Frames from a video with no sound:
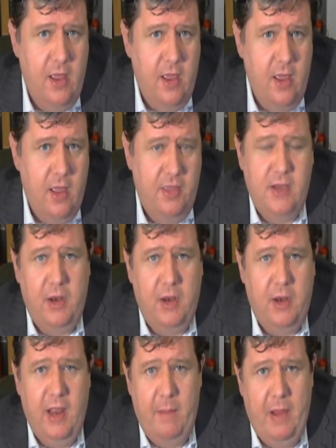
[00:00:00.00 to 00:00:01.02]
These were lay
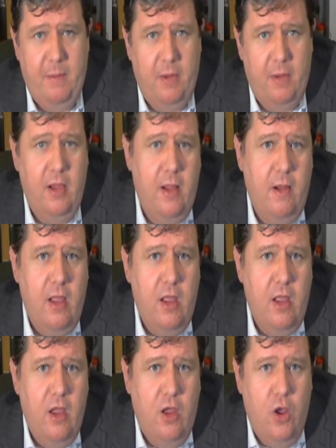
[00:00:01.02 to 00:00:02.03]
people
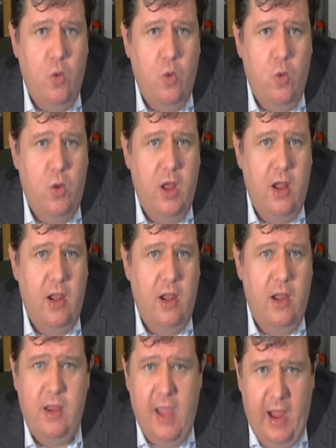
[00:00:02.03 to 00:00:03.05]
who were
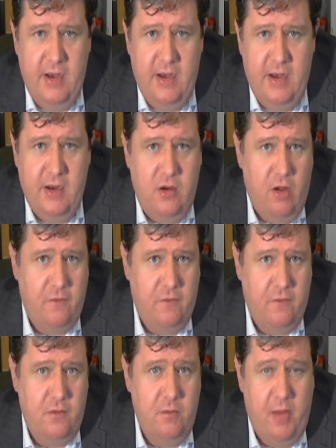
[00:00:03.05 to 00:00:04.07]
guided often
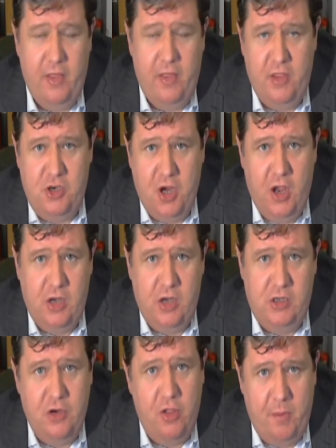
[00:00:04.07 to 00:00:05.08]
by the church and
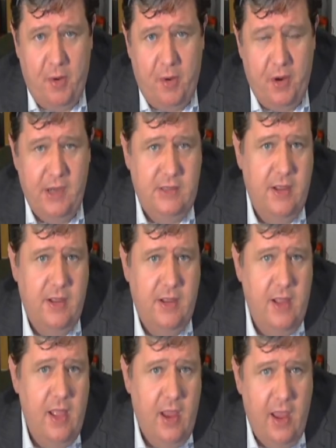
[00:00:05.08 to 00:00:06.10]
other bodies
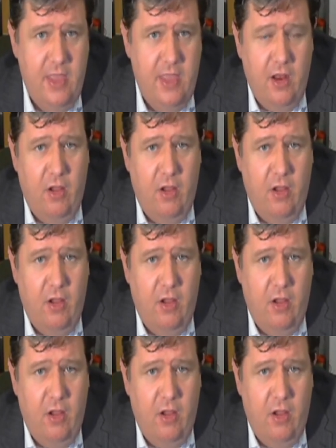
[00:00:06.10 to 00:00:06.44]
in the law,